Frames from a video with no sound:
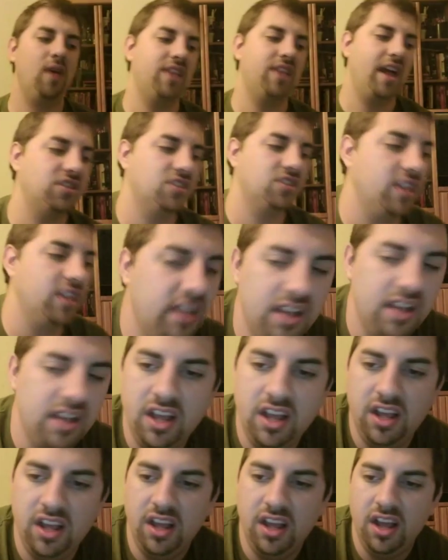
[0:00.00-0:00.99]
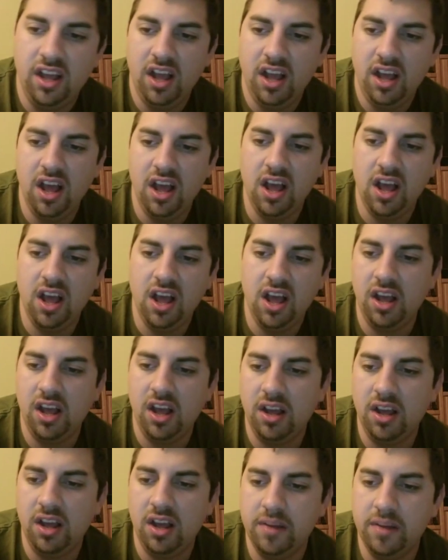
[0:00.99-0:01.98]
to actually
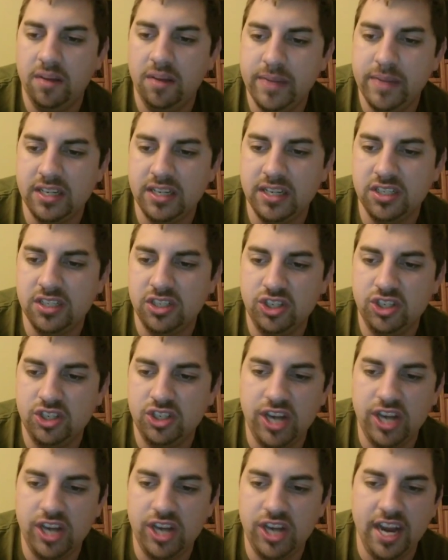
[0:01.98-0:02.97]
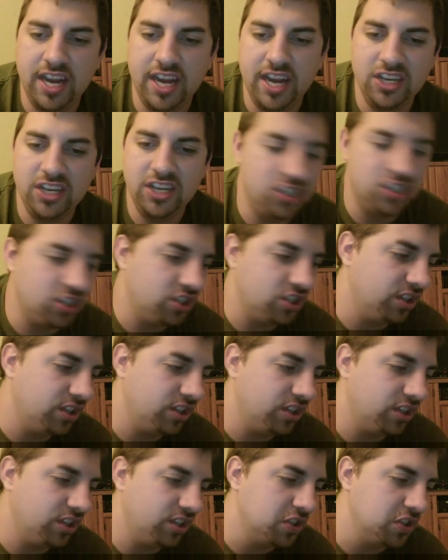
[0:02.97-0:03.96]
exchange the goods of some
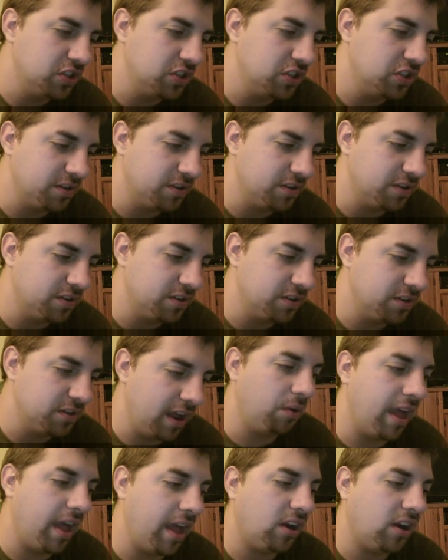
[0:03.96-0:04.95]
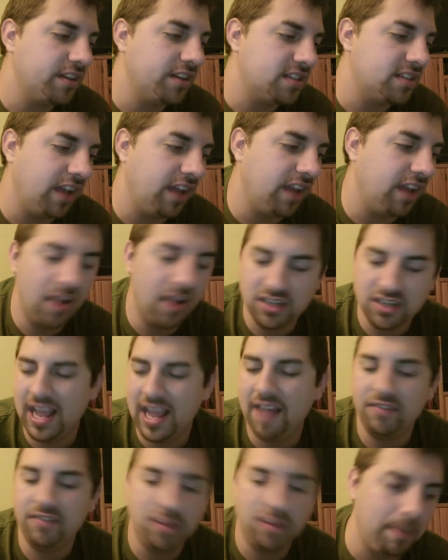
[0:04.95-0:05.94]
kind. So like all the stuff, yeah, you
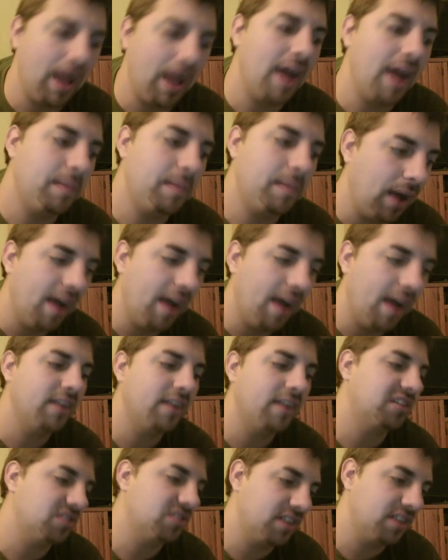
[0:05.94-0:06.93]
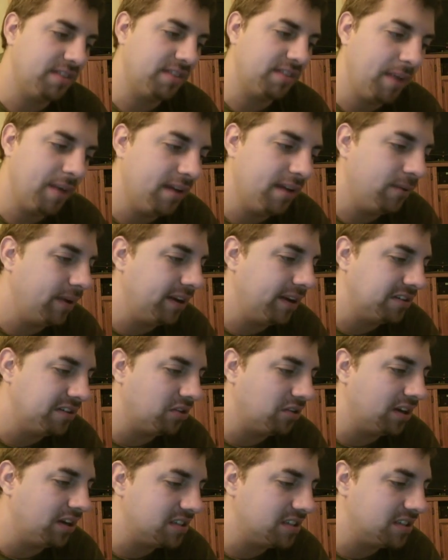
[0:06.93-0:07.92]
actually have to buy a pie. You actually have to buy a
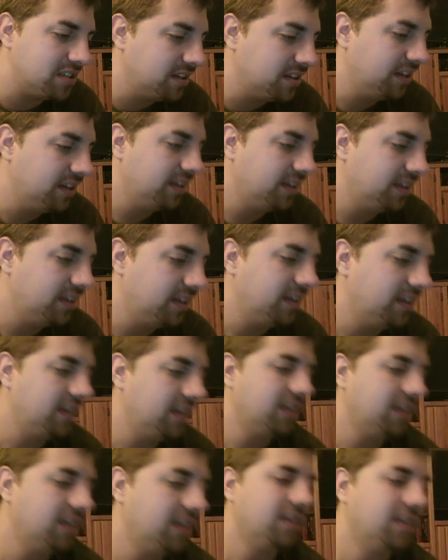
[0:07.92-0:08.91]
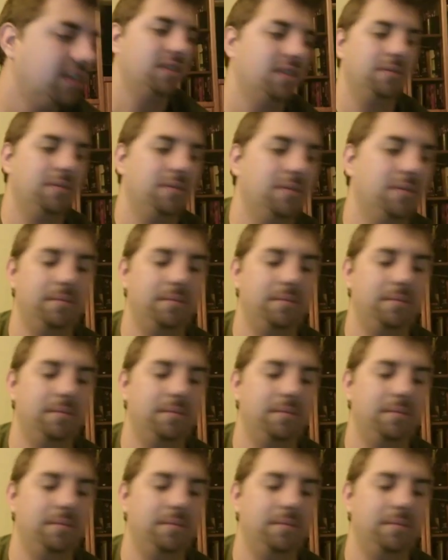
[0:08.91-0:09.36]
wedding dress. But